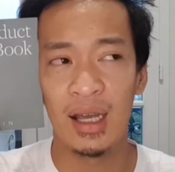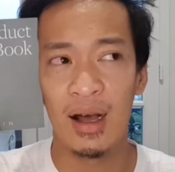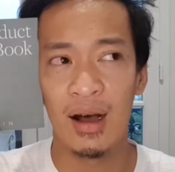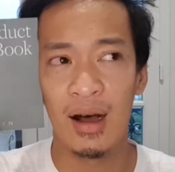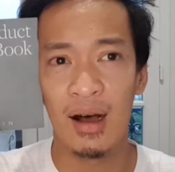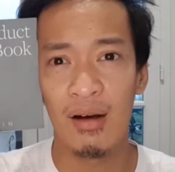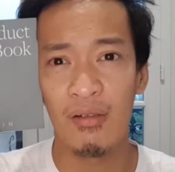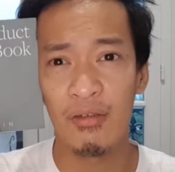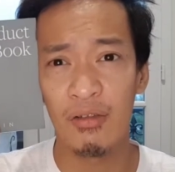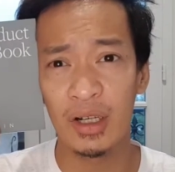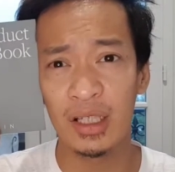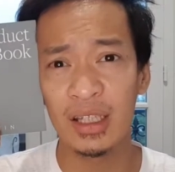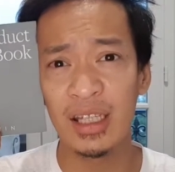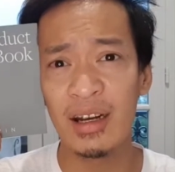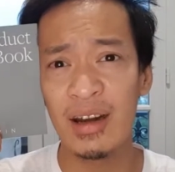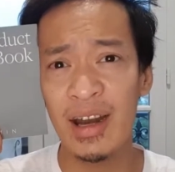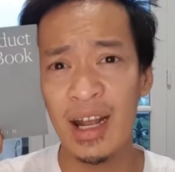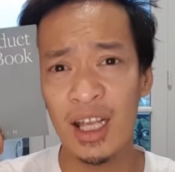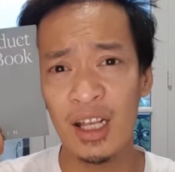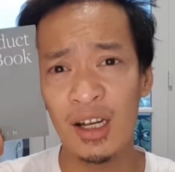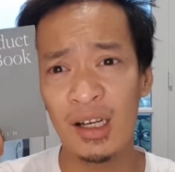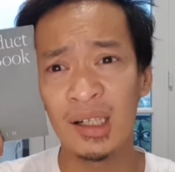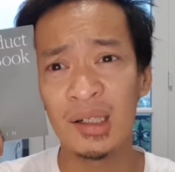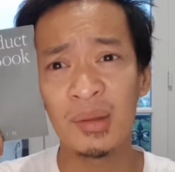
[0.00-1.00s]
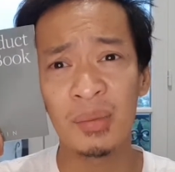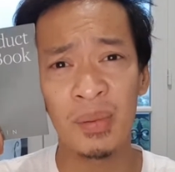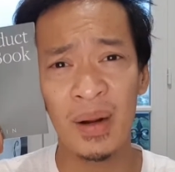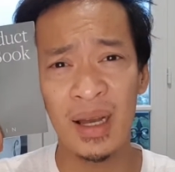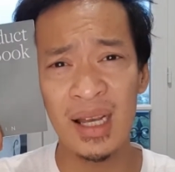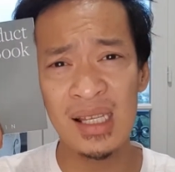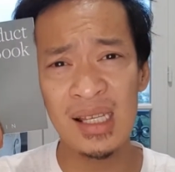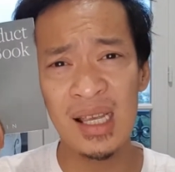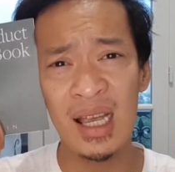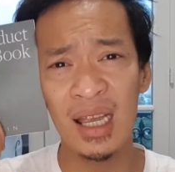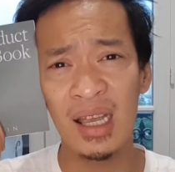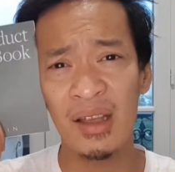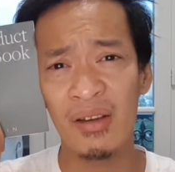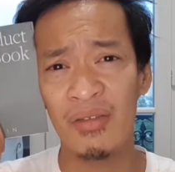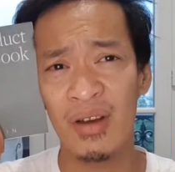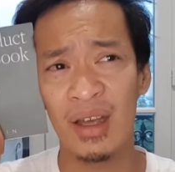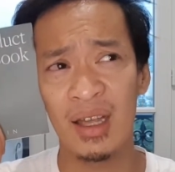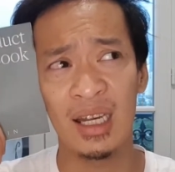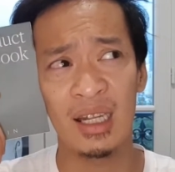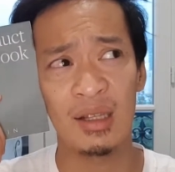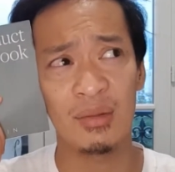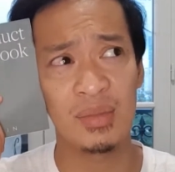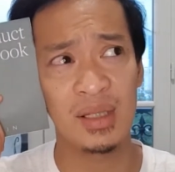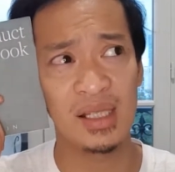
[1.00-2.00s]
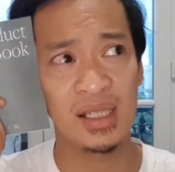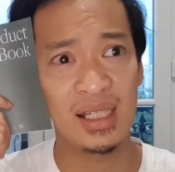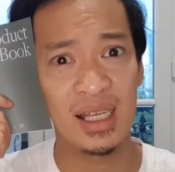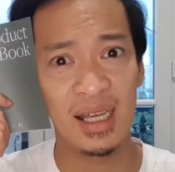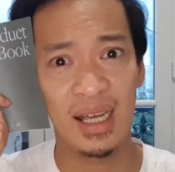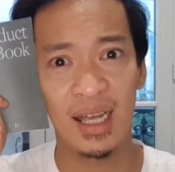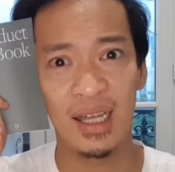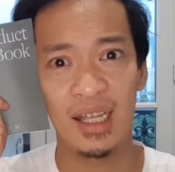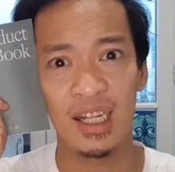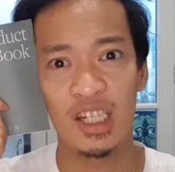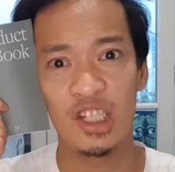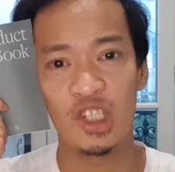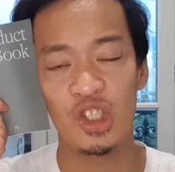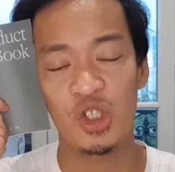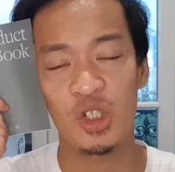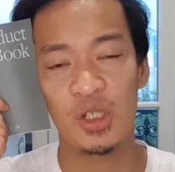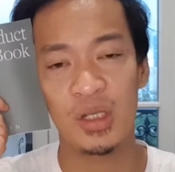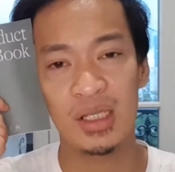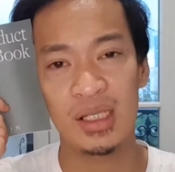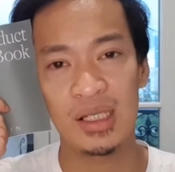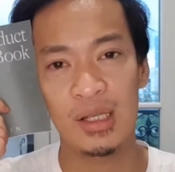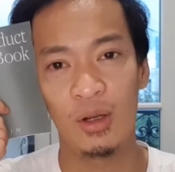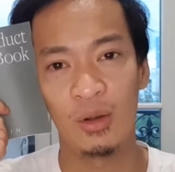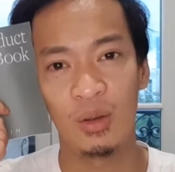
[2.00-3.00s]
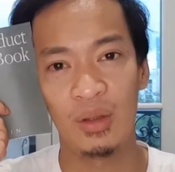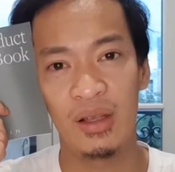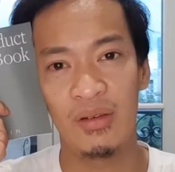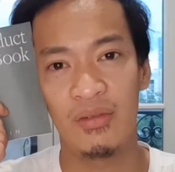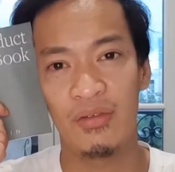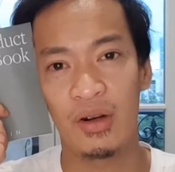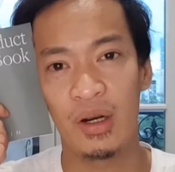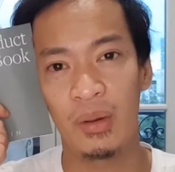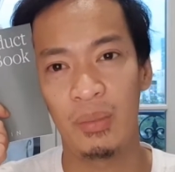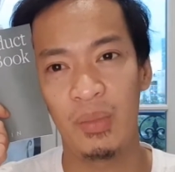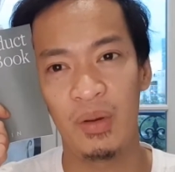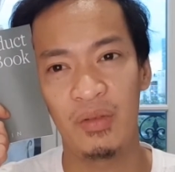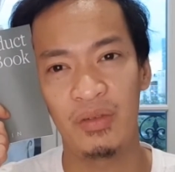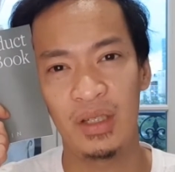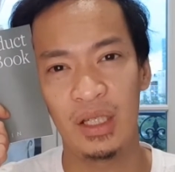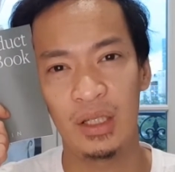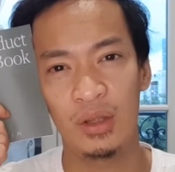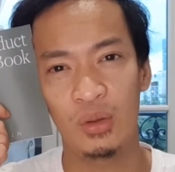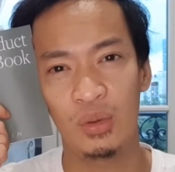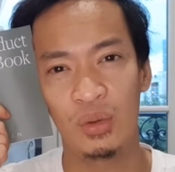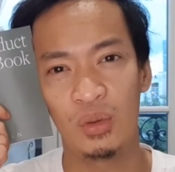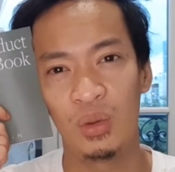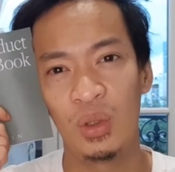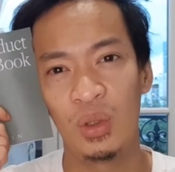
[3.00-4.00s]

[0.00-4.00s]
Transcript: For the regular price, if I'm not mistaken, it's just only for 52